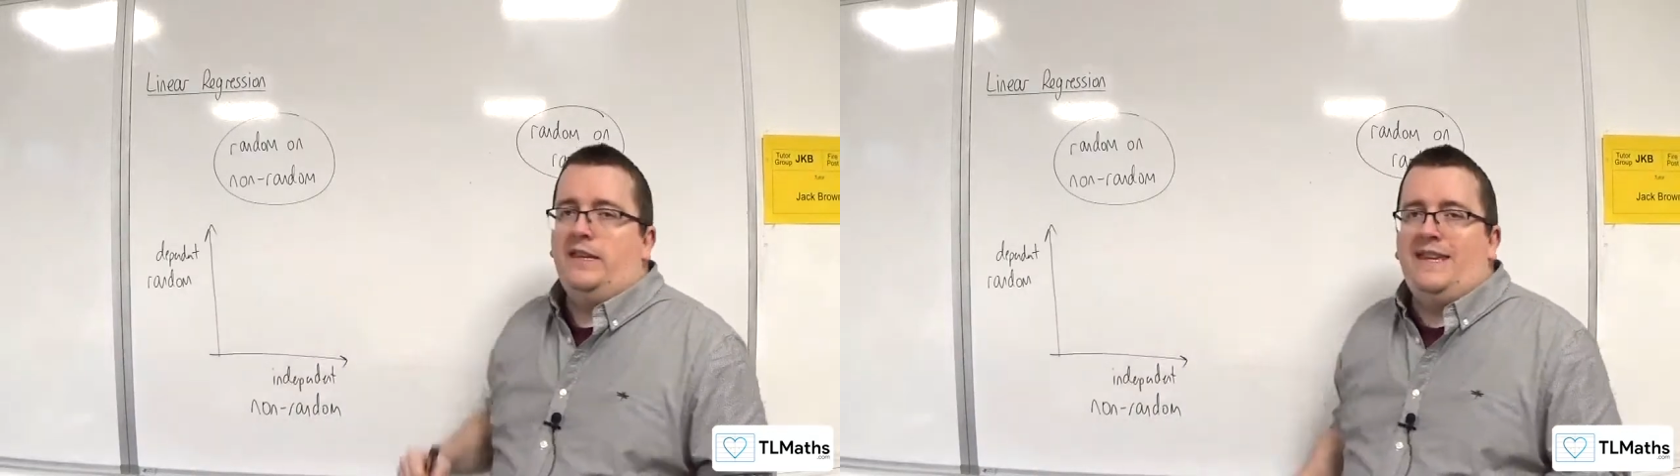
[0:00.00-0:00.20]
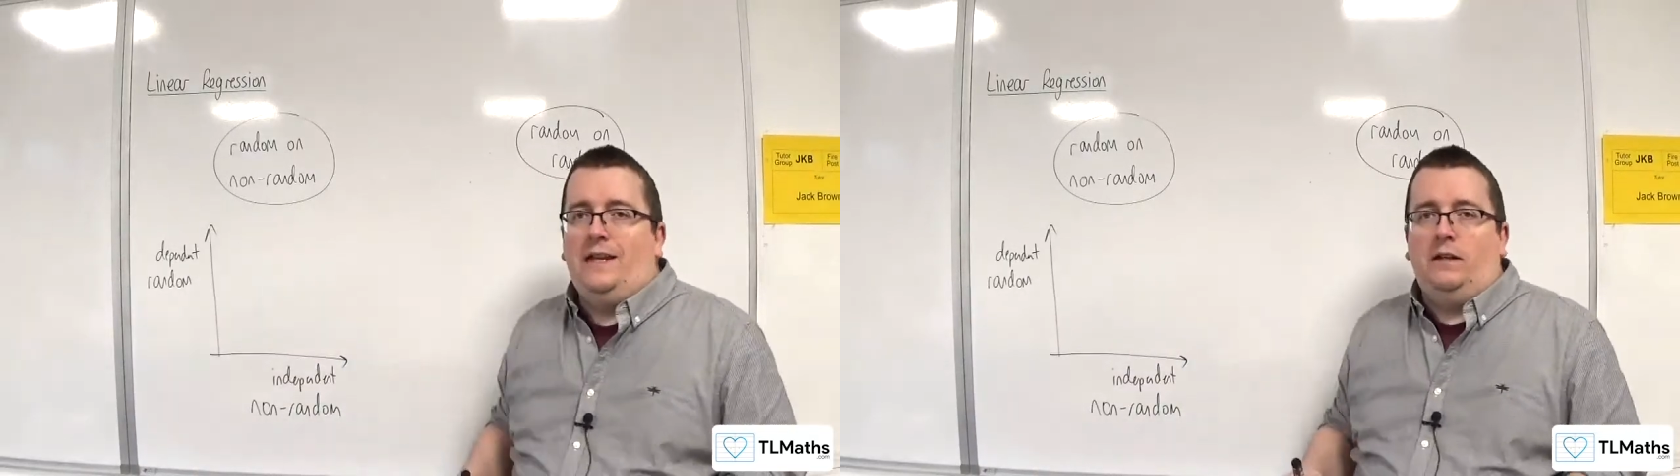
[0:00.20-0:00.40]

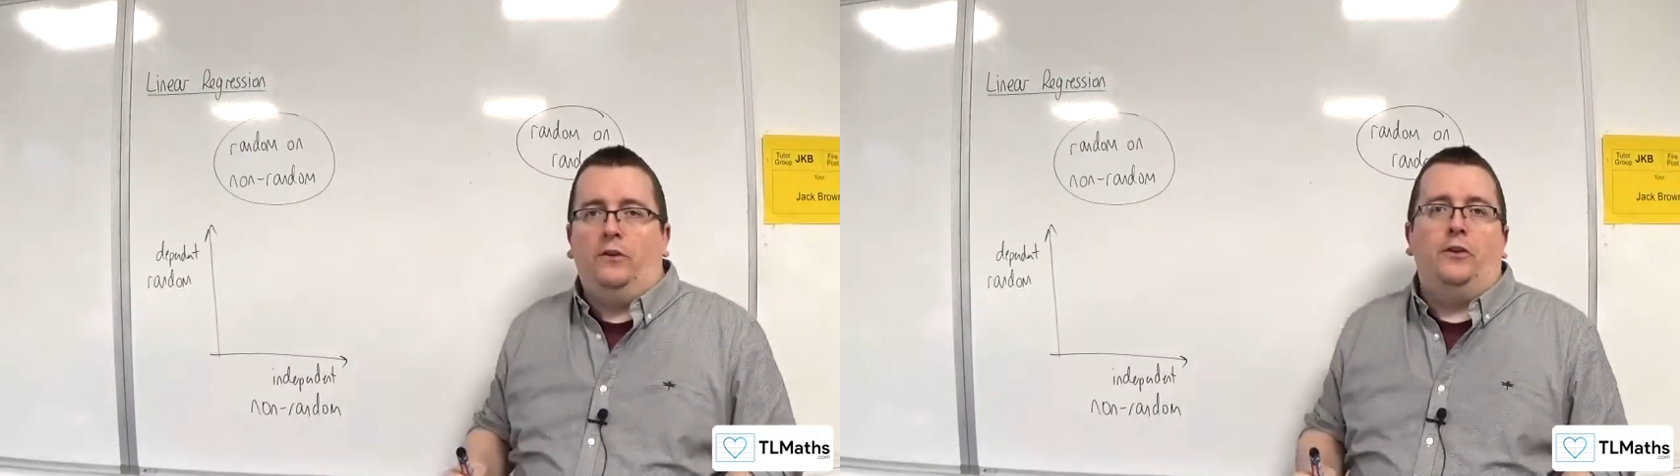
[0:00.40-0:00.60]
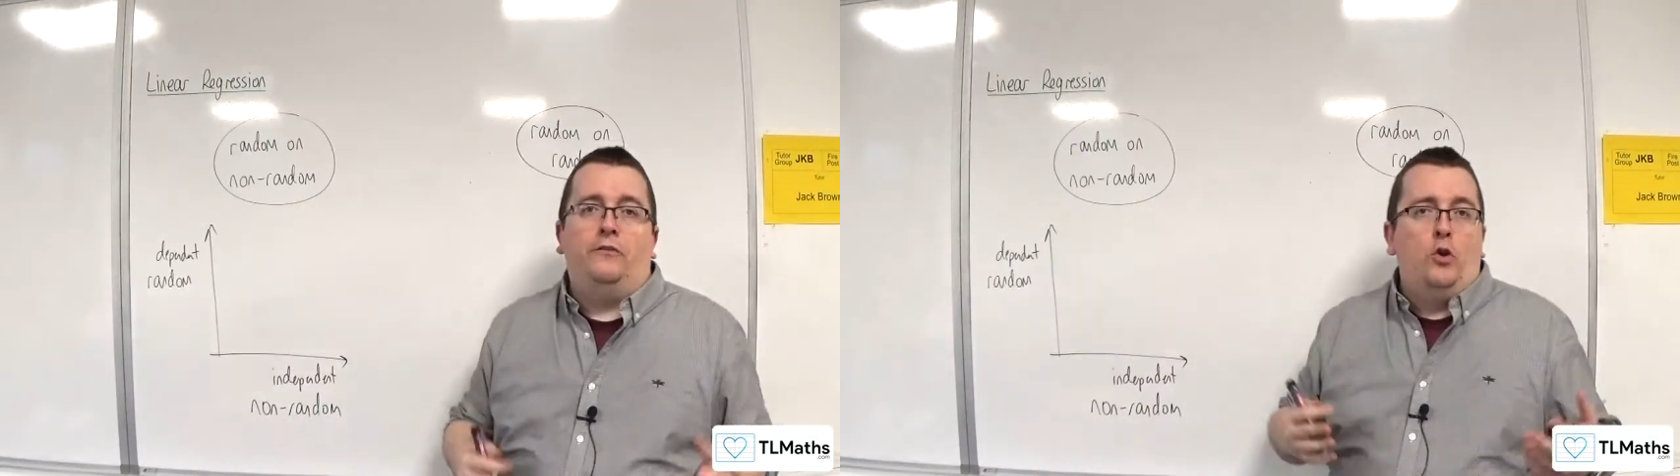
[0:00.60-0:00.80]

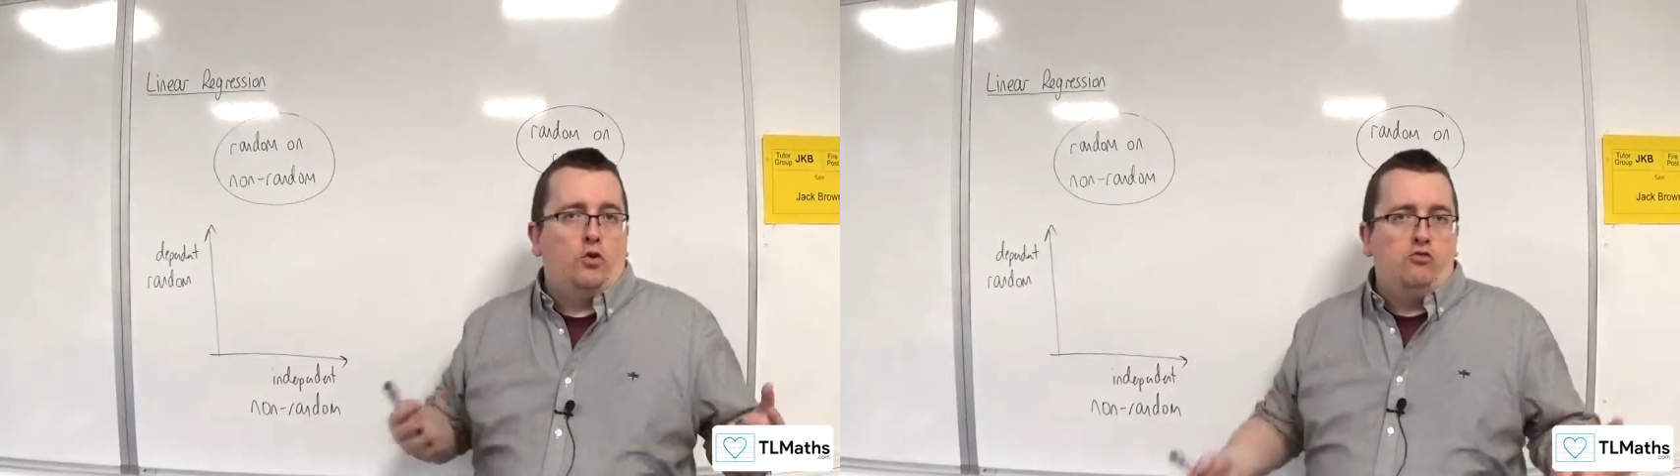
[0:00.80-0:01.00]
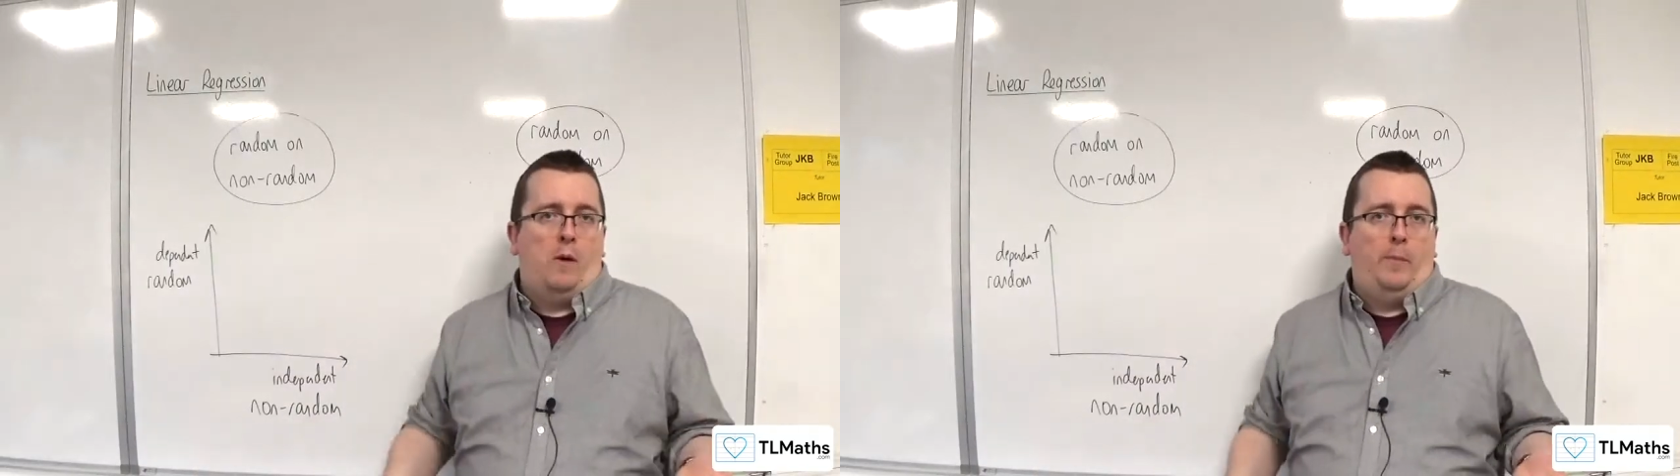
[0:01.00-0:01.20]
yield of your
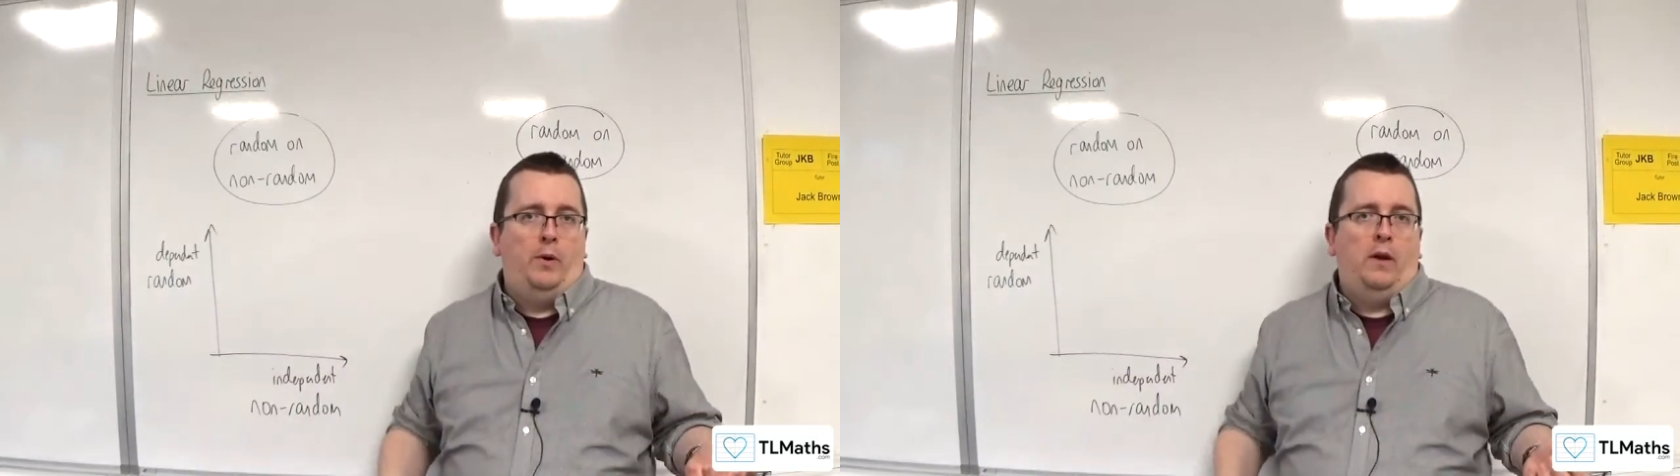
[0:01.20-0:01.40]
crop,